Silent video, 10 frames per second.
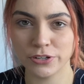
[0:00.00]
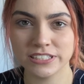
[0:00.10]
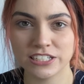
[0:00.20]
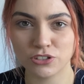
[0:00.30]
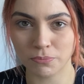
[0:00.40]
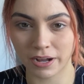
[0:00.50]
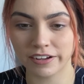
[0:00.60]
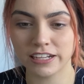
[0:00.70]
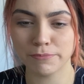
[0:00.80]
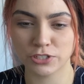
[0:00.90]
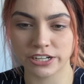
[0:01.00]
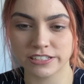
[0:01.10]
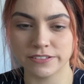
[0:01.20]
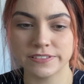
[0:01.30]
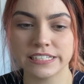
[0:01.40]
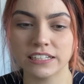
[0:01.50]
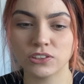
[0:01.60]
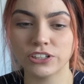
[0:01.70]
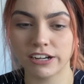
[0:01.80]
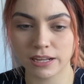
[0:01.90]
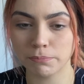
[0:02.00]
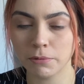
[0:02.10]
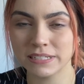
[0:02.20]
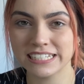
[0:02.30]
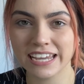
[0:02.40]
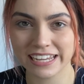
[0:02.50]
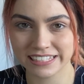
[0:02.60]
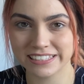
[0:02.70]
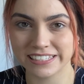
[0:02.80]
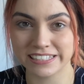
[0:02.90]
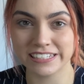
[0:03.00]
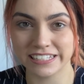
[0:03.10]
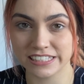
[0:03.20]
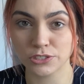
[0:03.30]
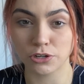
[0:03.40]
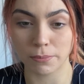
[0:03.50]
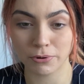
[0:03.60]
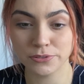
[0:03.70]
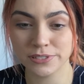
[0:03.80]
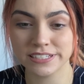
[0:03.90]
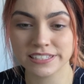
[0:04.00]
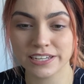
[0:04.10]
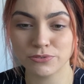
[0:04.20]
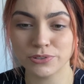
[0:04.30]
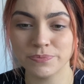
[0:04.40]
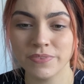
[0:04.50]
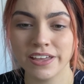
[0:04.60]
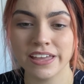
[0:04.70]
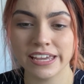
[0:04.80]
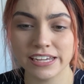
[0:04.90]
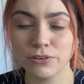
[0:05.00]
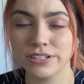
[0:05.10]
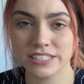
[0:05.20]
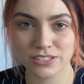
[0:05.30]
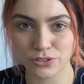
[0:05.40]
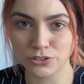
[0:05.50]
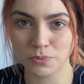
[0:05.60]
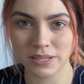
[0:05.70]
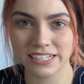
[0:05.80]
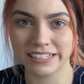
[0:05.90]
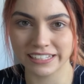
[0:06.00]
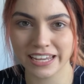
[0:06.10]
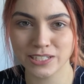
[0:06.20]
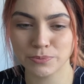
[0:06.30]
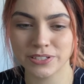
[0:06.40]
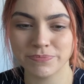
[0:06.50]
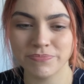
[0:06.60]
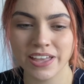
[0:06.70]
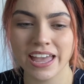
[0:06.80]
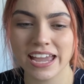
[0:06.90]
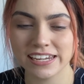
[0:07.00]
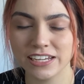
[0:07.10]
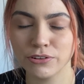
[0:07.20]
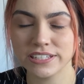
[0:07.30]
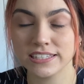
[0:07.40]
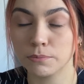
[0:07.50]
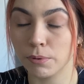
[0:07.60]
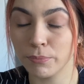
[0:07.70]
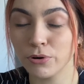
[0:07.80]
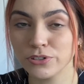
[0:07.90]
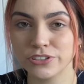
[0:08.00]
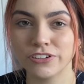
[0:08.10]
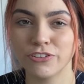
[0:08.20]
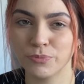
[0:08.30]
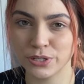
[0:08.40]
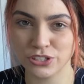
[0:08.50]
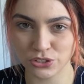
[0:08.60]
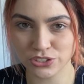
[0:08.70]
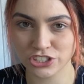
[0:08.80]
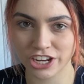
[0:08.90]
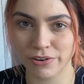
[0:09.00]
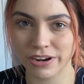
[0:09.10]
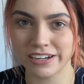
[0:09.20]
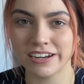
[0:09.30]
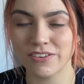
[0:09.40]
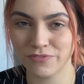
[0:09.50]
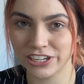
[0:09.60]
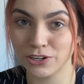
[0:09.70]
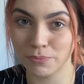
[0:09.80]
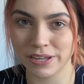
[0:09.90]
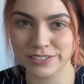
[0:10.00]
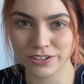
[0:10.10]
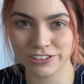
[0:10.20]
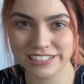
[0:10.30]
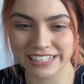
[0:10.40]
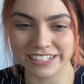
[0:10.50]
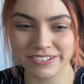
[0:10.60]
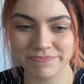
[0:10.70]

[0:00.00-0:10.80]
digital marketing objectives included implementing a consistent Instagram posting schedule, increasing social media engagement, and increasing the proportion of both user-generated and video-based content.